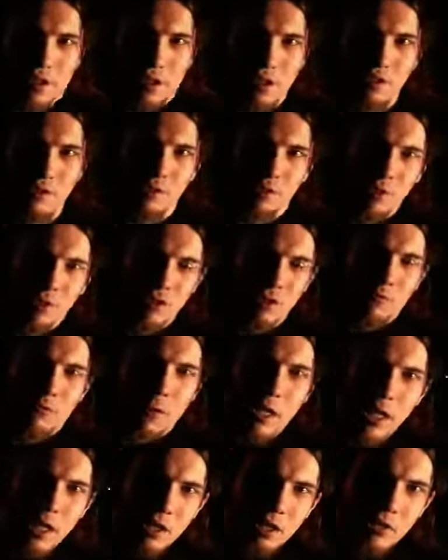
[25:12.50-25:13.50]
issues than
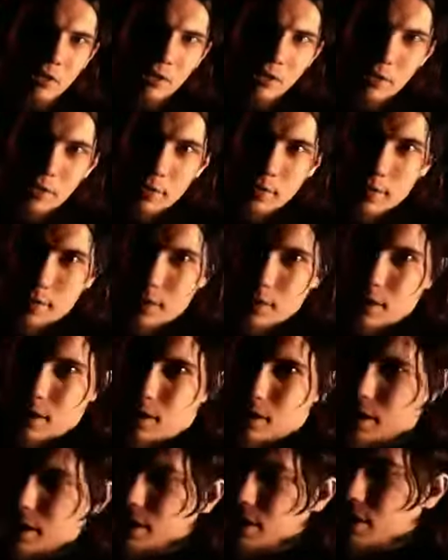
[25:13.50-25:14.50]
we do.
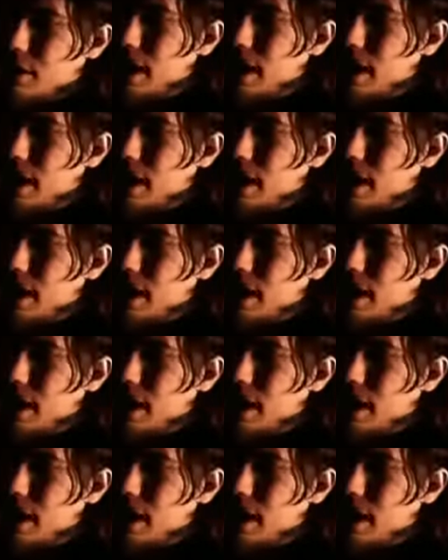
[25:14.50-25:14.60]
Okay,